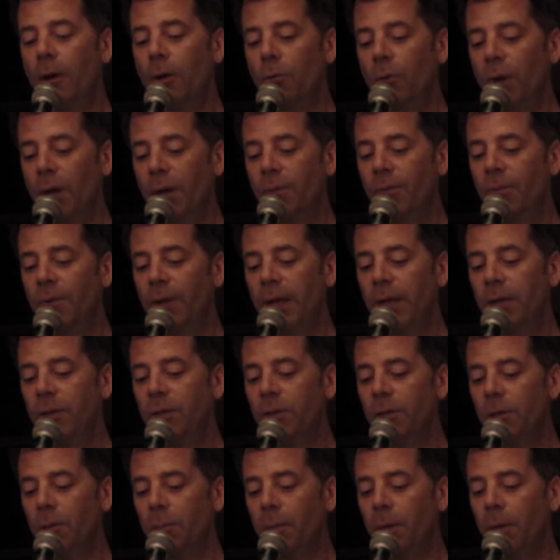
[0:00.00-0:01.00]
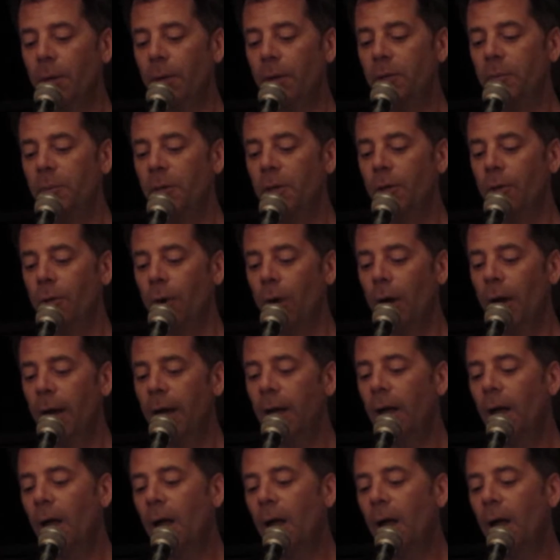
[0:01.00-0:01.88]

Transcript: red-faced and appearing to be crying,